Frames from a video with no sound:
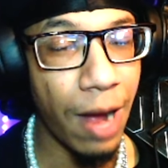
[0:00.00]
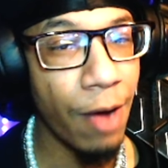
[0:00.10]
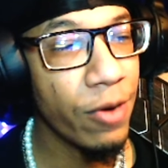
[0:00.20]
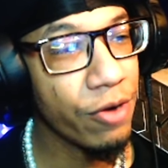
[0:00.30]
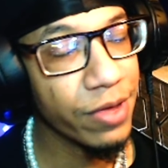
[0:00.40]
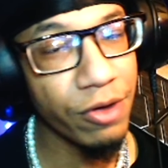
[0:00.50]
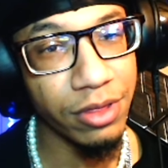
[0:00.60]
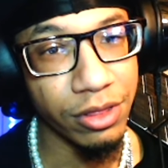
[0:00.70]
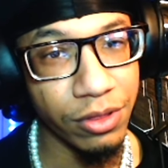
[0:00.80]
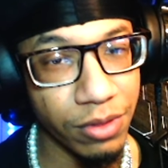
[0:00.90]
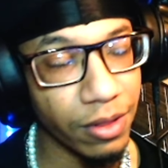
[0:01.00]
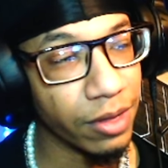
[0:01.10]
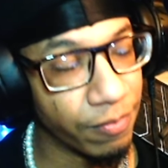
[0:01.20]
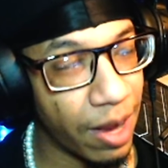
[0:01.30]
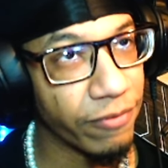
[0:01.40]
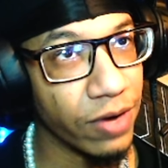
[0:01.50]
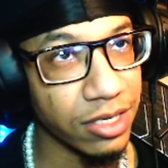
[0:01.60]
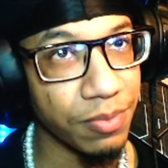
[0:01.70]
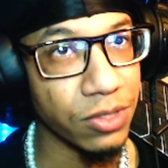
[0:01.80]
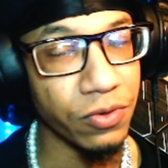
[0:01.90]
I went over there with, Lu my friend's
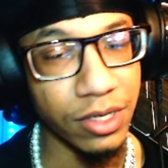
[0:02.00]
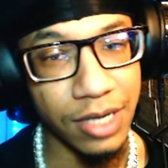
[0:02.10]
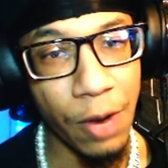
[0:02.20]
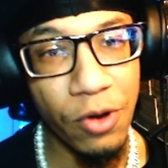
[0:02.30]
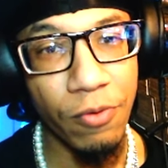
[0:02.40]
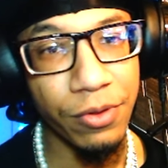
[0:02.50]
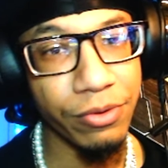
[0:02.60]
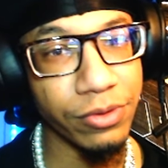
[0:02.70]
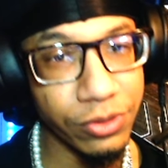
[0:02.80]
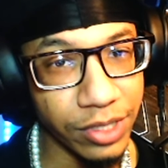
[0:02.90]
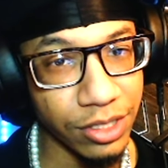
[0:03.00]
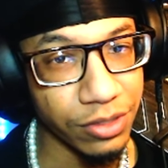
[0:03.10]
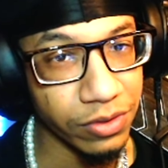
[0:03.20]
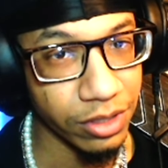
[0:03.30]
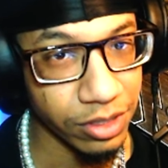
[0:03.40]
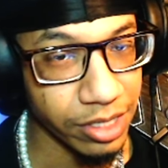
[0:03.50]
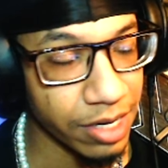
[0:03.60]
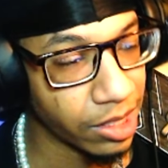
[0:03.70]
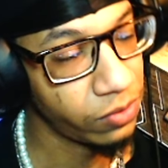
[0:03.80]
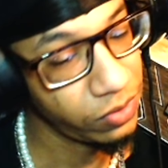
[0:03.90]
name is Lucas. I went over there with Lucas a little earlier. I
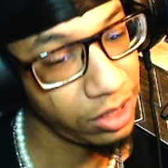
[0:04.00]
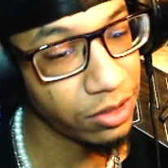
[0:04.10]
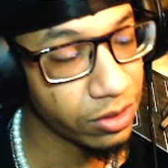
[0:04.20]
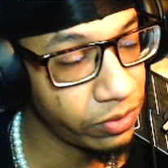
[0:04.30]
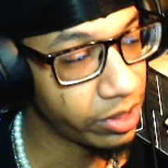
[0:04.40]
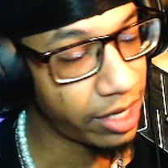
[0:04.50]
was like, ooh, these are cool. They